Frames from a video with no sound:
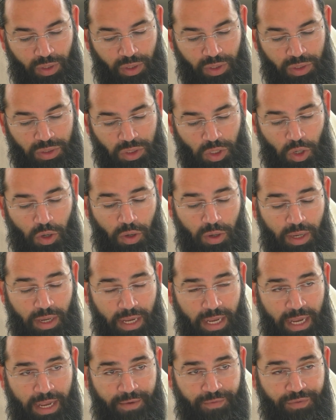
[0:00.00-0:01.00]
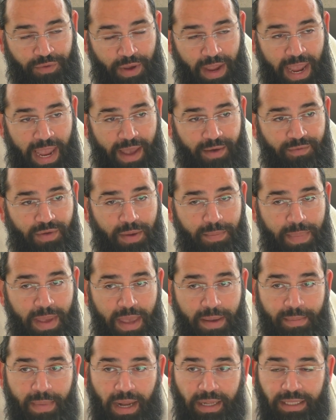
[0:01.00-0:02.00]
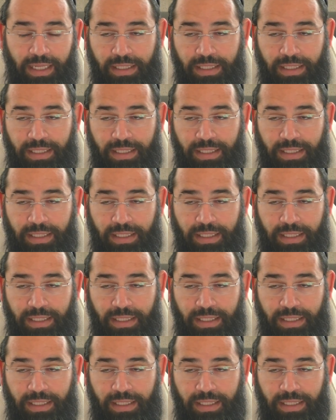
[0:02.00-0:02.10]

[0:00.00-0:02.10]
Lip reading: So if you have a behemah